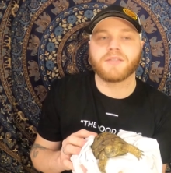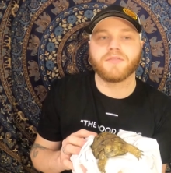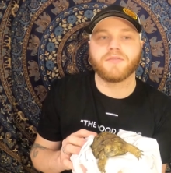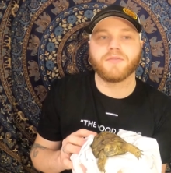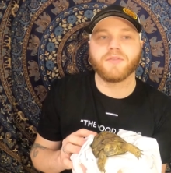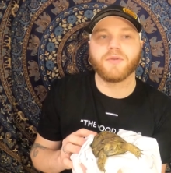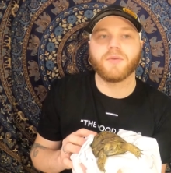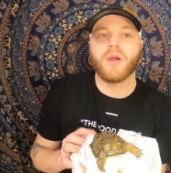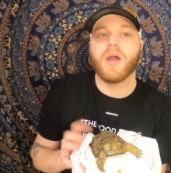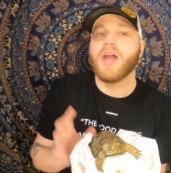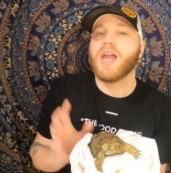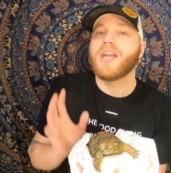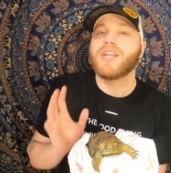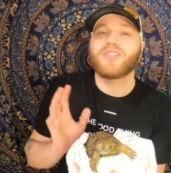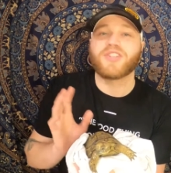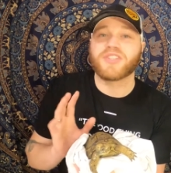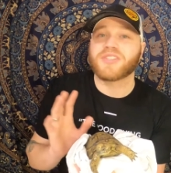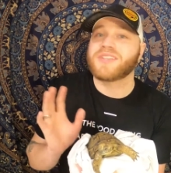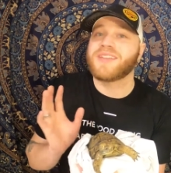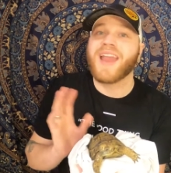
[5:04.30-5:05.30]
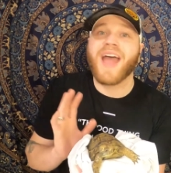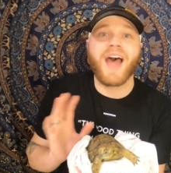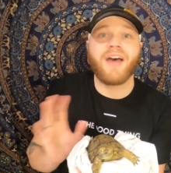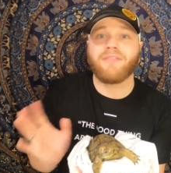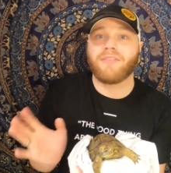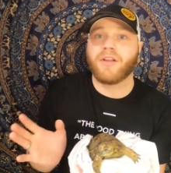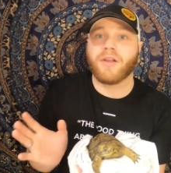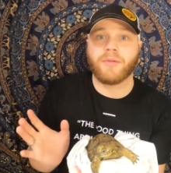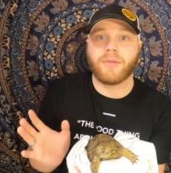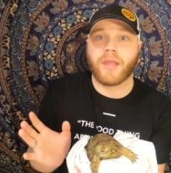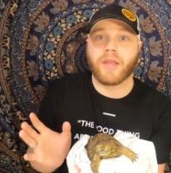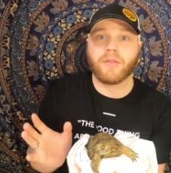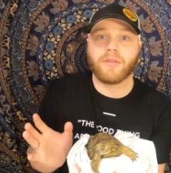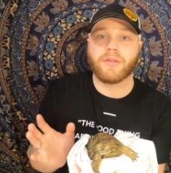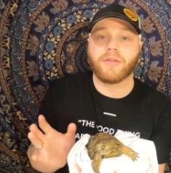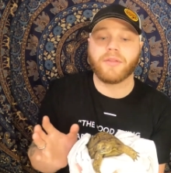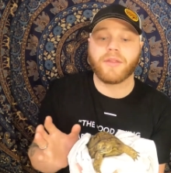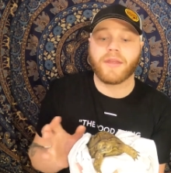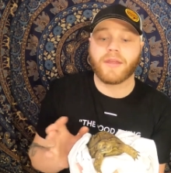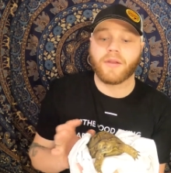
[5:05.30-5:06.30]
to fruit, just not very
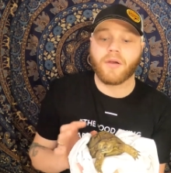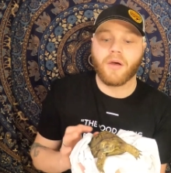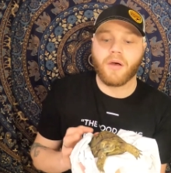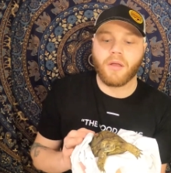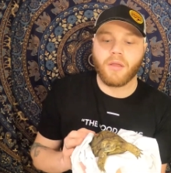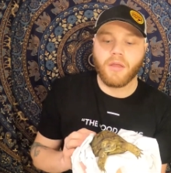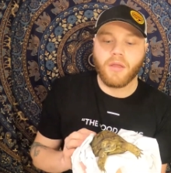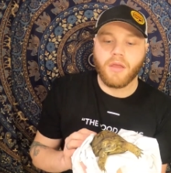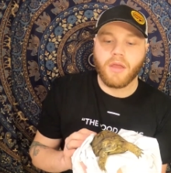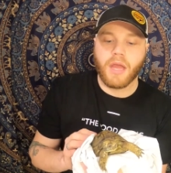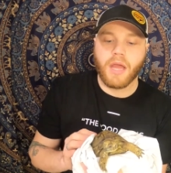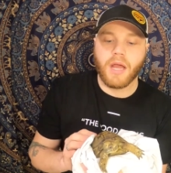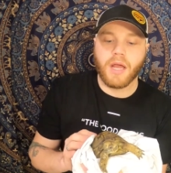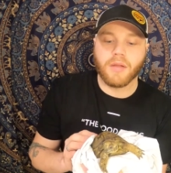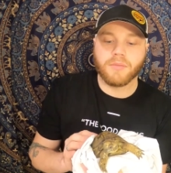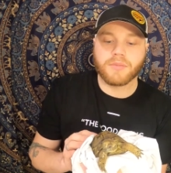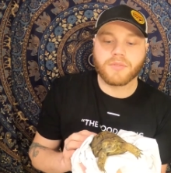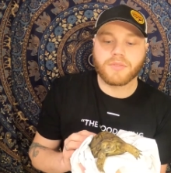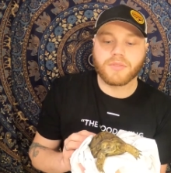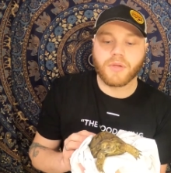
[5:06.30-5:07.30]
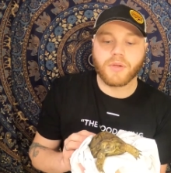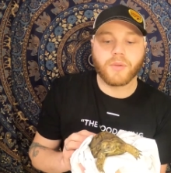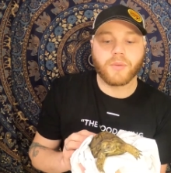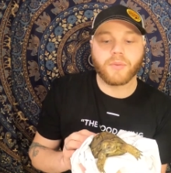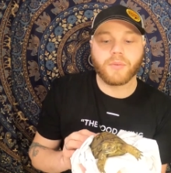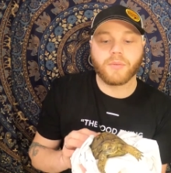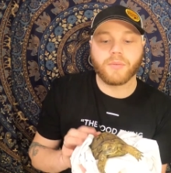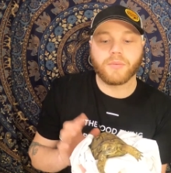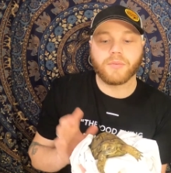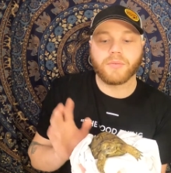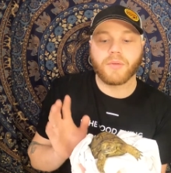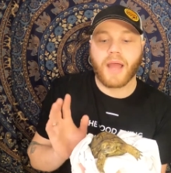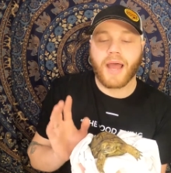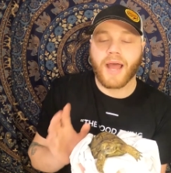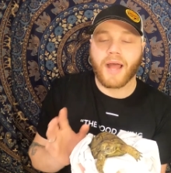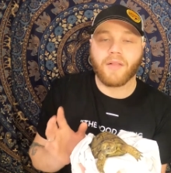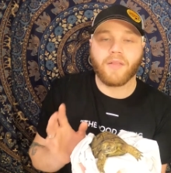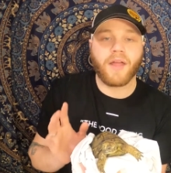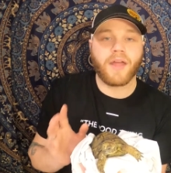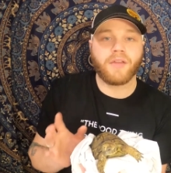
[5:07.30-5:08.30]
regularly at all. So
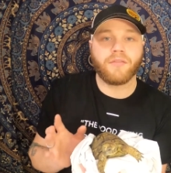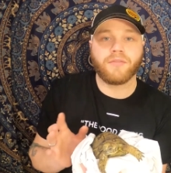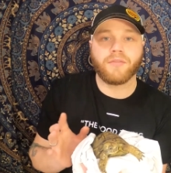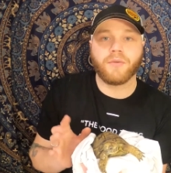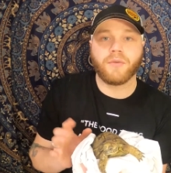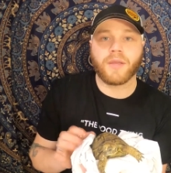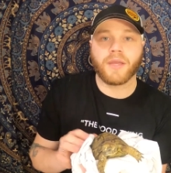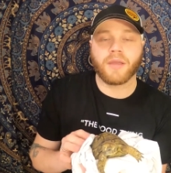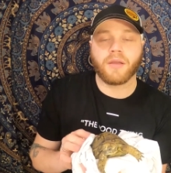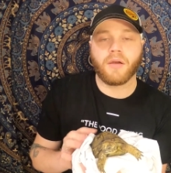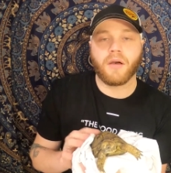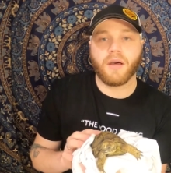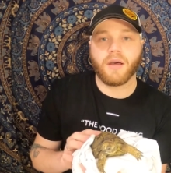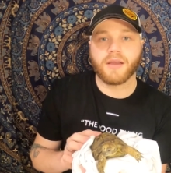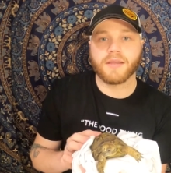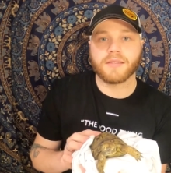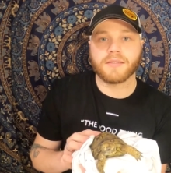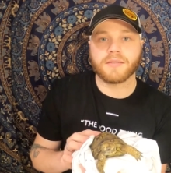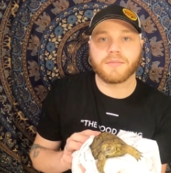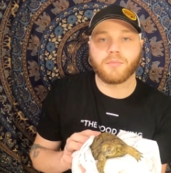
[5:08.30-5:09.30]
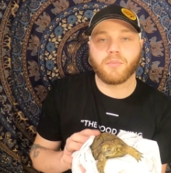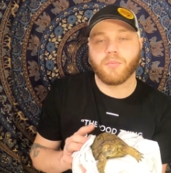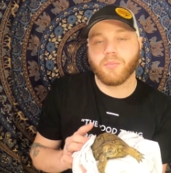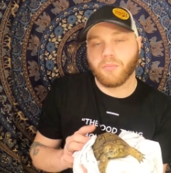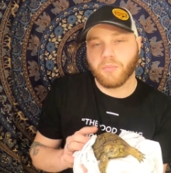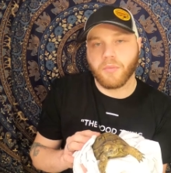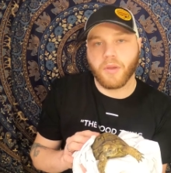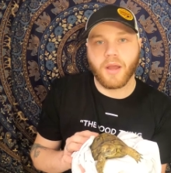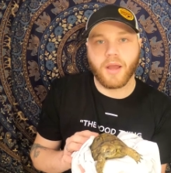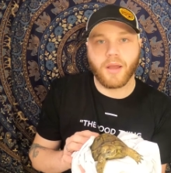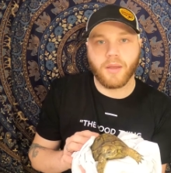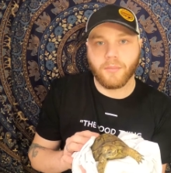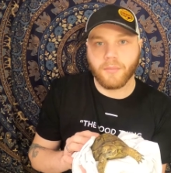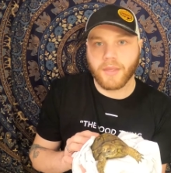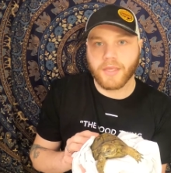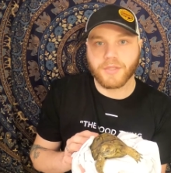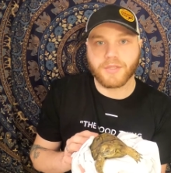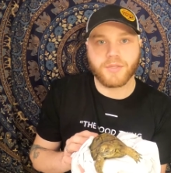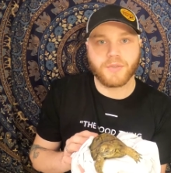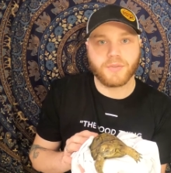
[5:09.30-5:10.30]
a lot of fruit can cause
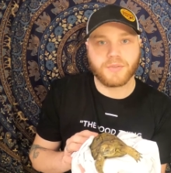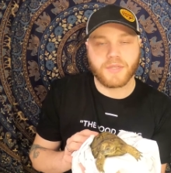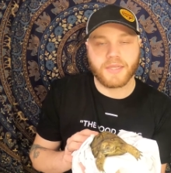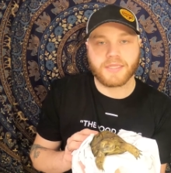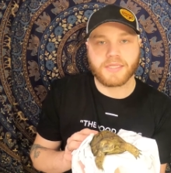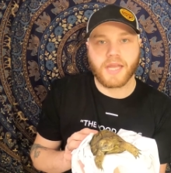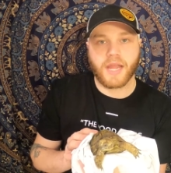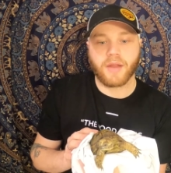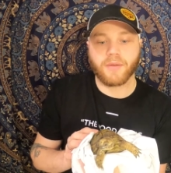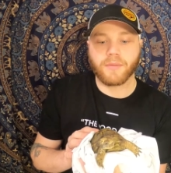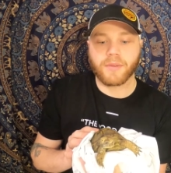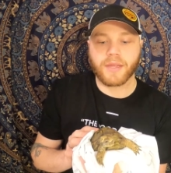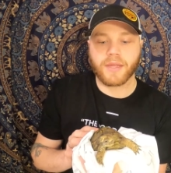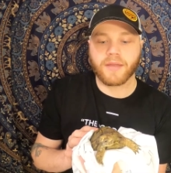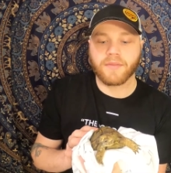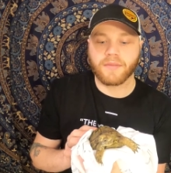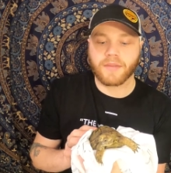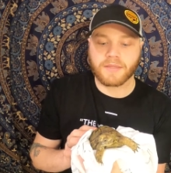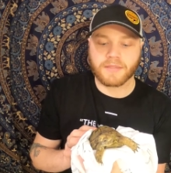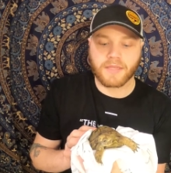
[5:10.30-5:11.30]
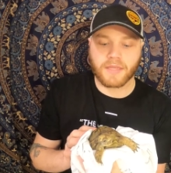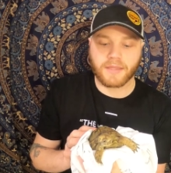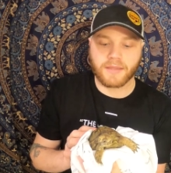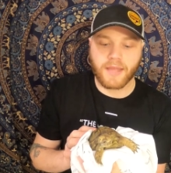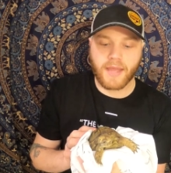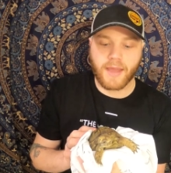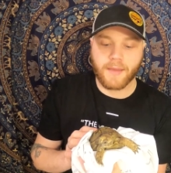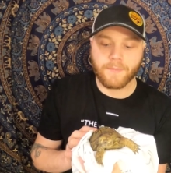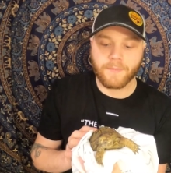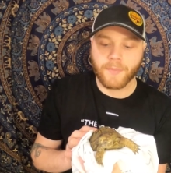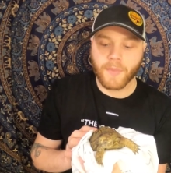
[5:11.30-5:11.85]
issues like diarrhea and things like that.